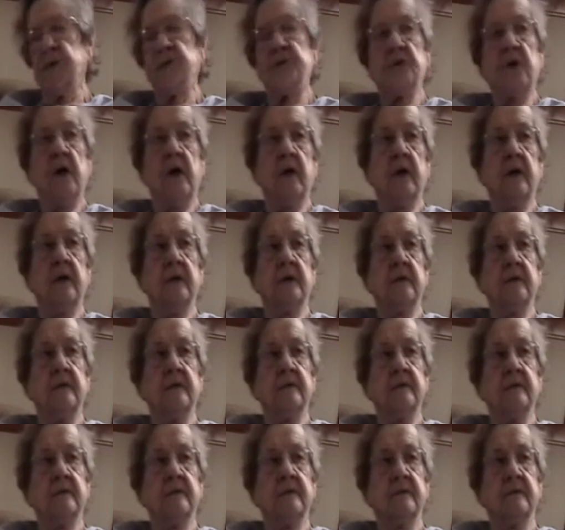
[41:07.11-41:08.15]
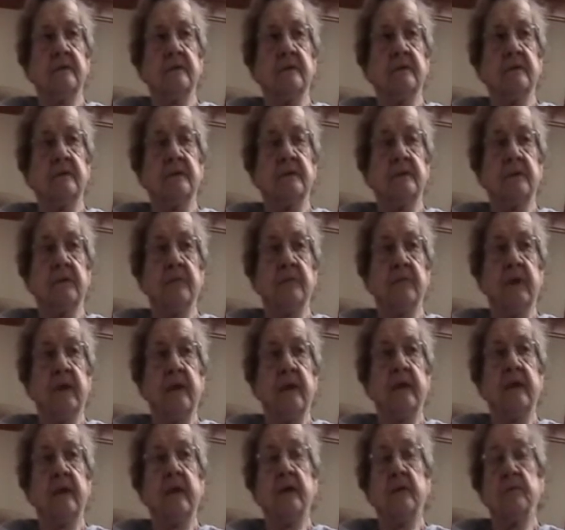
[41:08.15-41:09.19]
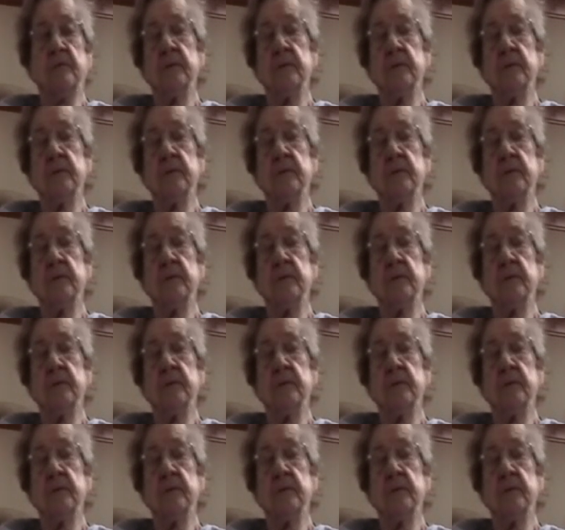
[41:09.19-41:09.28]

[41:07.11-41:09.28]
chocolate and stuff like that. It